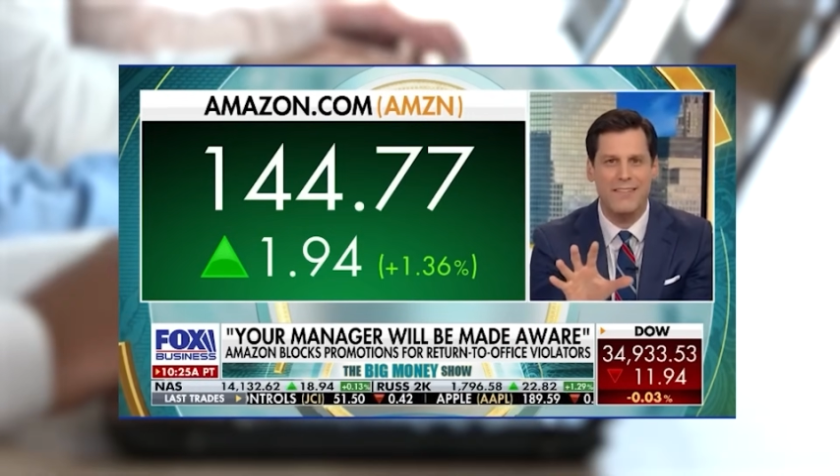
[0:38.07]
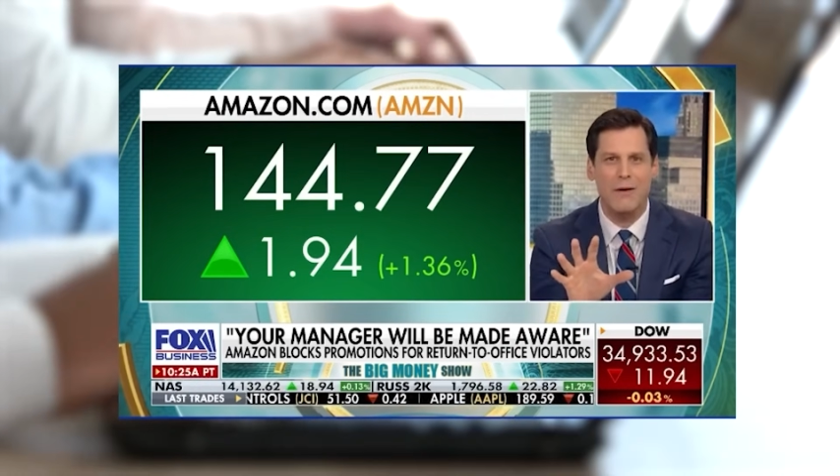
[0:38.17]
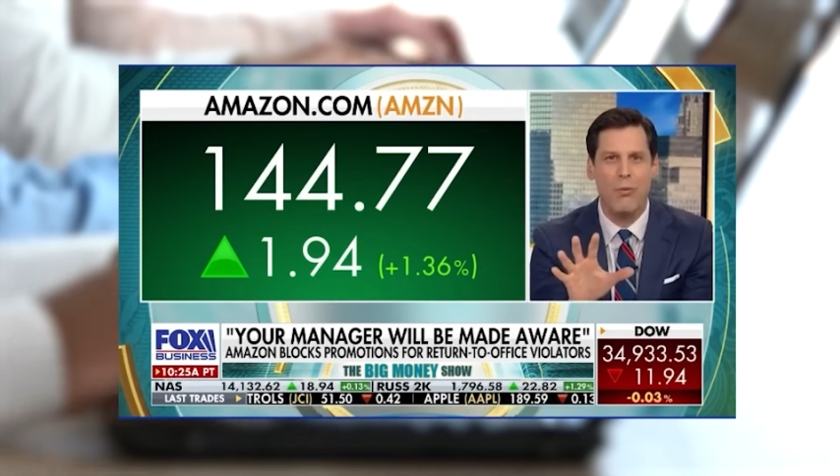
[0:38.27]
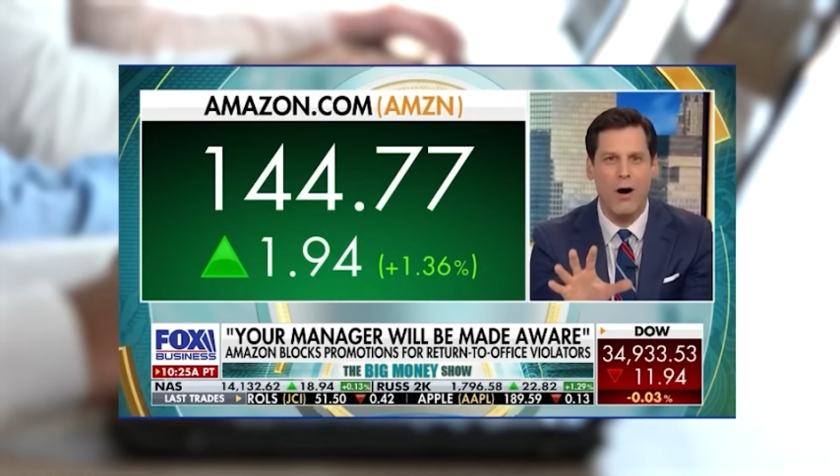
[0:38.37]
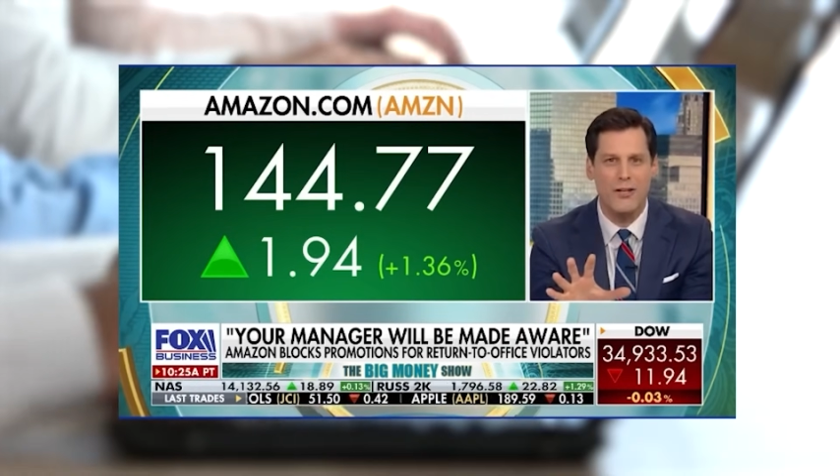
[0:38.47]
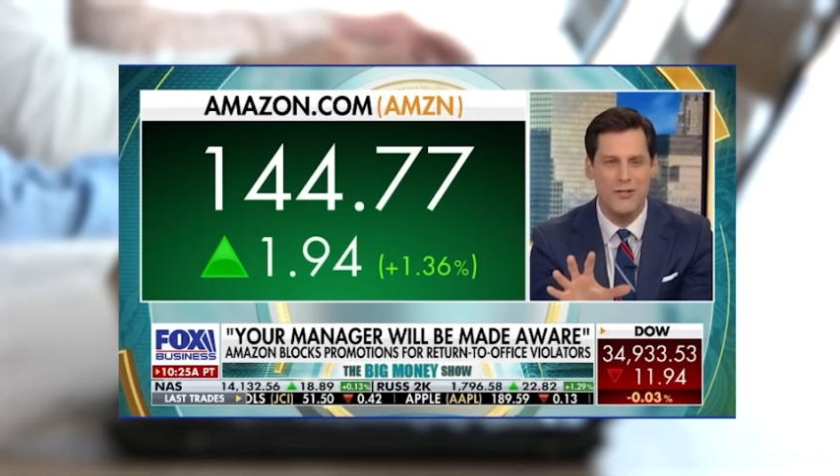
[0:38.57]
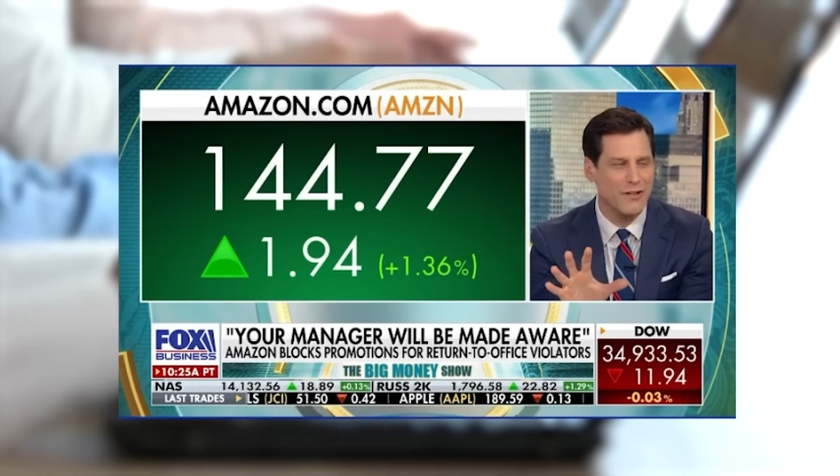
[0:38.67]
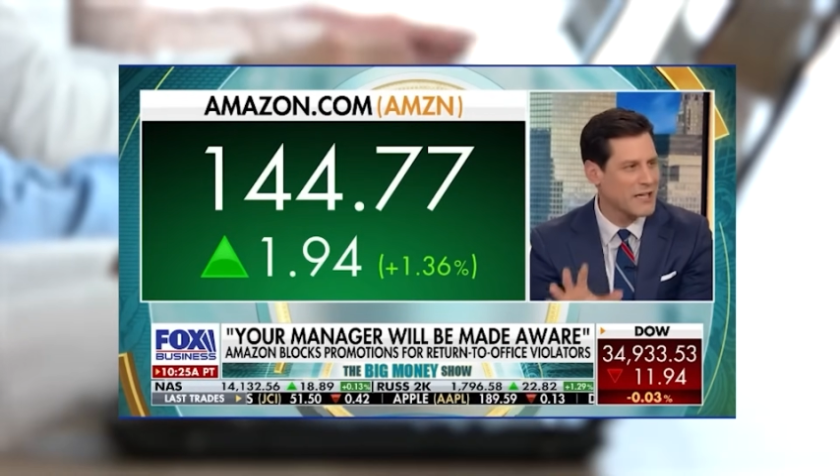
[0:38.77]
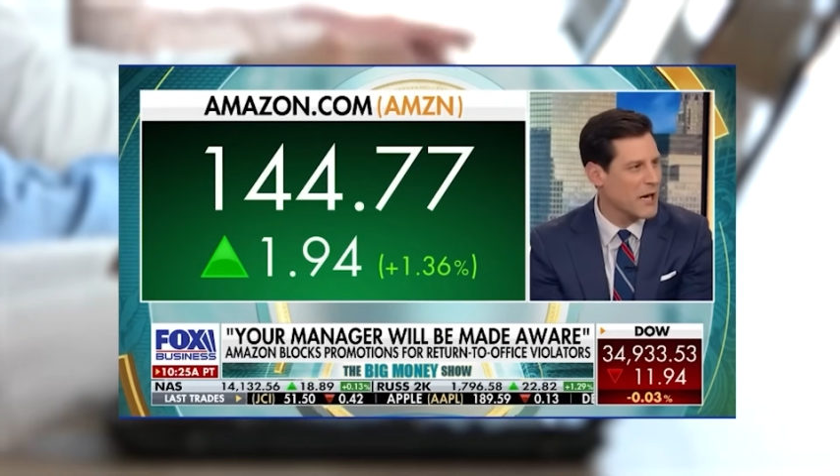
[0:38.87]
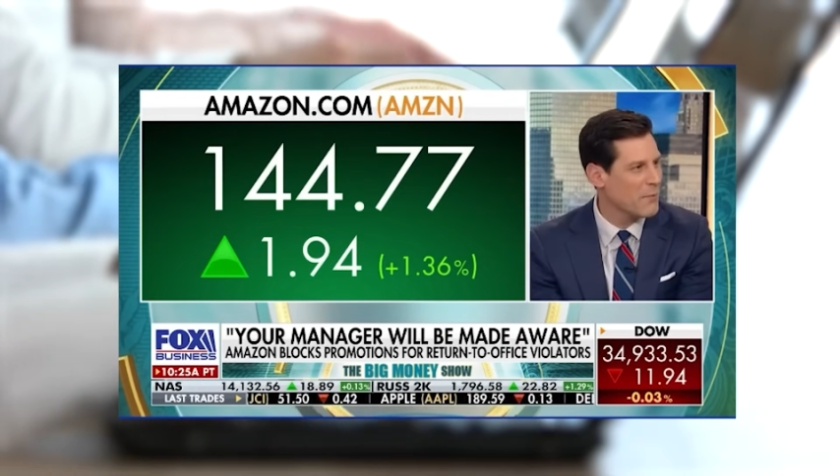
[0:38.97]
They want you to
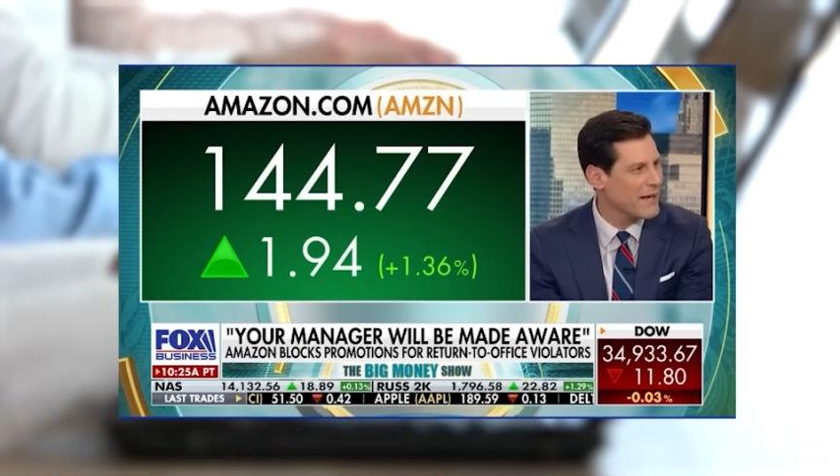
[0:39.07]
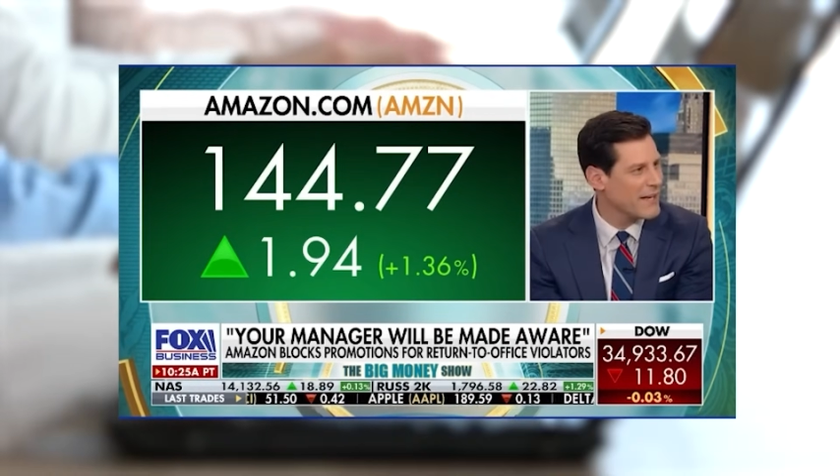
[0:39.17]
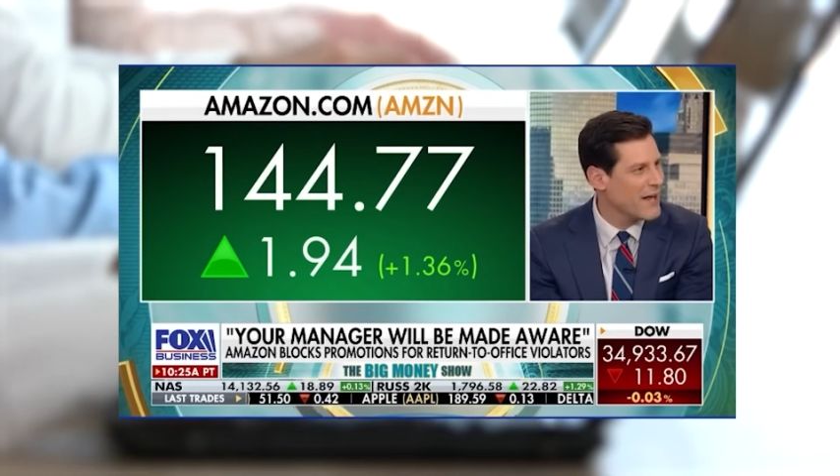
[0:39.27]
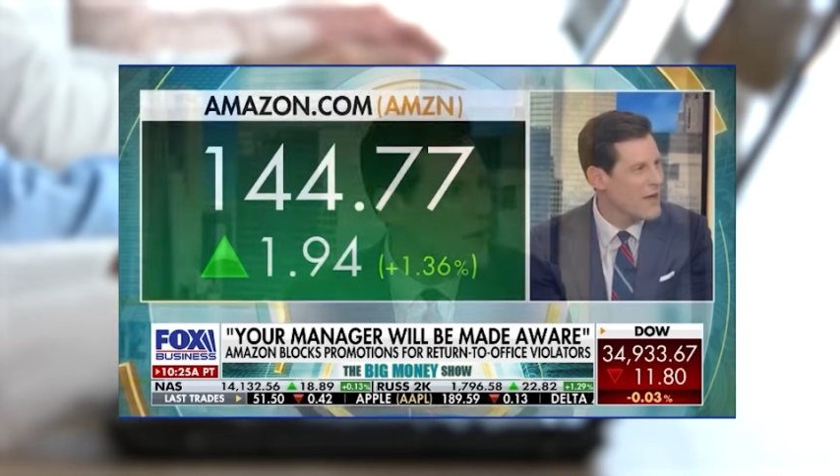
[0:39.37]
come in